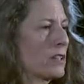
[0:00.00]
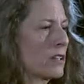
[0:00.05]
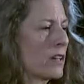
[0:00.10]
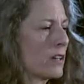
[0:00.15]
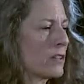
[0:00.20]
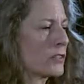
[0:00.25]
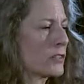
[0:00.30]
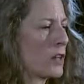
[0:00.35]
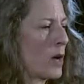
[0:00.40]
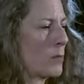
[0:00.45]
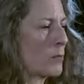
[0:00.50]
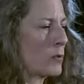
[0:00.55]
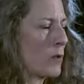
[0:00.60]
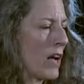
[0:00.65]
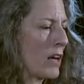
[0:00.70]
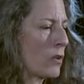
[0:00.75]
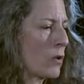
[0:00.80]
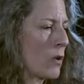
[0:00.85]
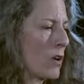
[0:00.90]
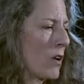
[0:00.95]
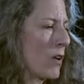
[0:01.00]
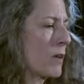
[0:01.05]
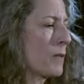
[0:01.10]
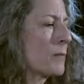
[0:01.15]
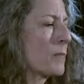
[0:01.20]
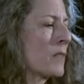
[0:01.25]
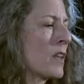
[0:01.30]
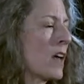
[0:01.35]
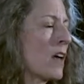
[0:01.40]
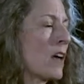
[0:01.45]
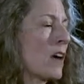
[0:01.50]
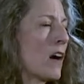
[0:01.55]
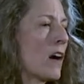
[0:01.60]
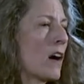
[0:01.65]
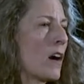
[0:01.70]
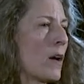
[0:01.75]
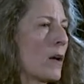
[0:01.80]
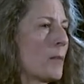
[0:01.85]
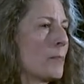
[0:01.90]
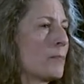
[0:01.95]
there, or top right corner,
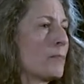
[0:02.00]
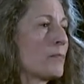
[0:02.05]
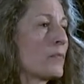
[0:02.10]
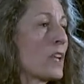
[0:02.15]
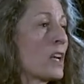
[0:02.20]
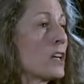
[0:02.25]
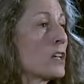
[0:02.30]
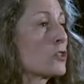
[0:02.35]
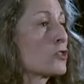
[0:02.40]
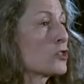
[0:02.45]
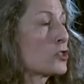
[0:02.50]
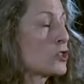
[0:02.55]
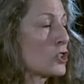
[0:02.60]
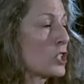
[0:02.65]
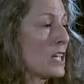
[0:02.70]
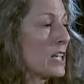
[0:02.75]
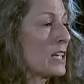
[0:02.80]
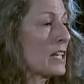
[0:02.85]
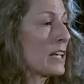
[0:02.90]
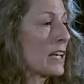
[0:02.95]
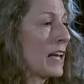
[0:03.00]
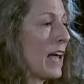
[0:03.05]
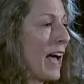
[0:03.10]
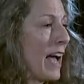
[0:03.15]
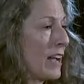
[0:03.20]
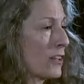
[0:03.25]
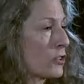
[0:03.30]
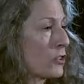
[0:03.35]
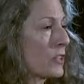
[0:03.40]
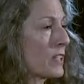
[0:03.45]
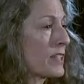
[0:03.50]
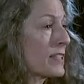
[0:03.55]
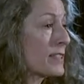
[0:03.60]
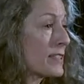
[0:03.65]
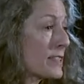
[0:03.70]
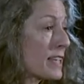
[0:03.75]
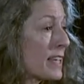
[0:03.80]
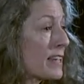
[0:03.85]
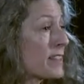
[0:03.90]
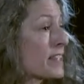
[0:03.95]
she can actually
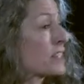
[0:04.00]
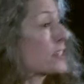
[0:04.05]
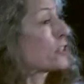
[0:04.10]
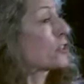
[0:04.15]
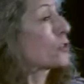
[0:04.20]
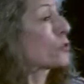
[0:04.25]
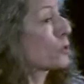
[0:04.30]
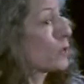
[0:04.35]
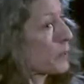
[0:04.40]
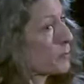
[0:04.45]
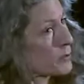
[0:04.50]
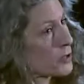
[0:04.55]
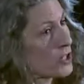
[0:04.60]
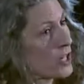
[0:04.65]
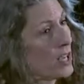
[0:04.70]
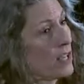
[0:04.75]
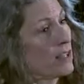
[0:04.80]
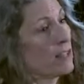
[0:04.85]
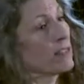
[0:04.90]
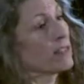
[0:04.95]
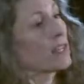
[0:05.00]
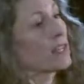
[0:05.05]
see the description